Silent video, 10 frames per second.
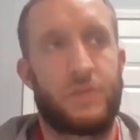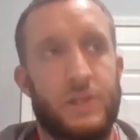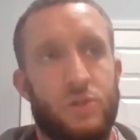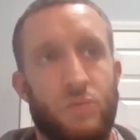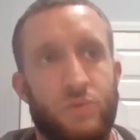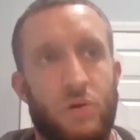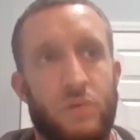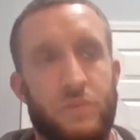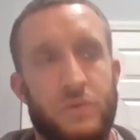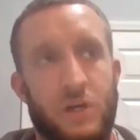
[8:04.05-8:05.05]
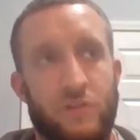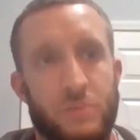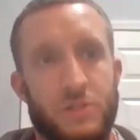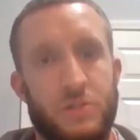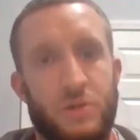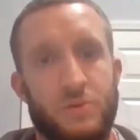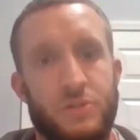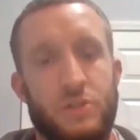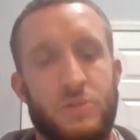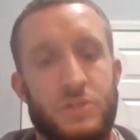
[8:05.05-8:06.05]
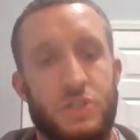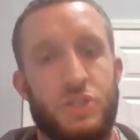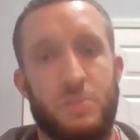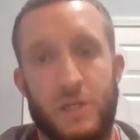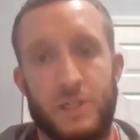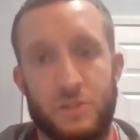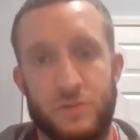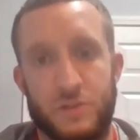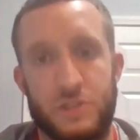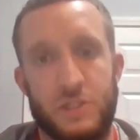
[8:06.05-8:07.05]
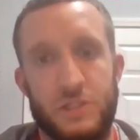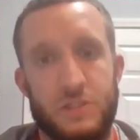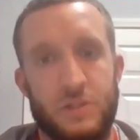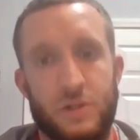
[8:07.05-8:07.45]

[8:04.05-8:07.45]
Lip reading: I think the overall government's goal too is to ship less overseas.